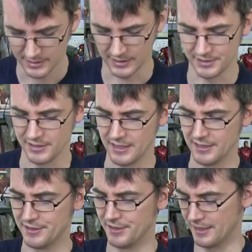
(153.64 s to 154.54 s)
Yes, it
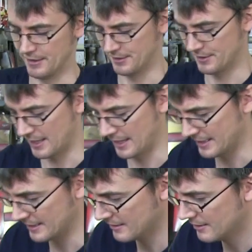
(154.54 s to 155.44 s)
is. It's
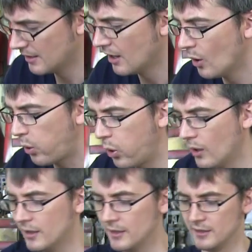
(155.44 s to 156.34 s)
a
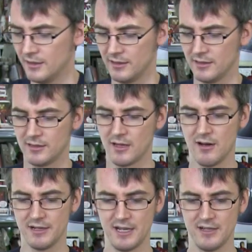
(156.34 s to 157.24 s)

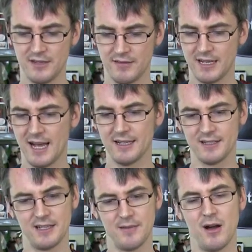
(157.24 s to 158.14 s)
Guardians of the
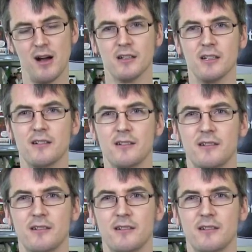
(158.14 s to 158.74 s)
Galaxy mug,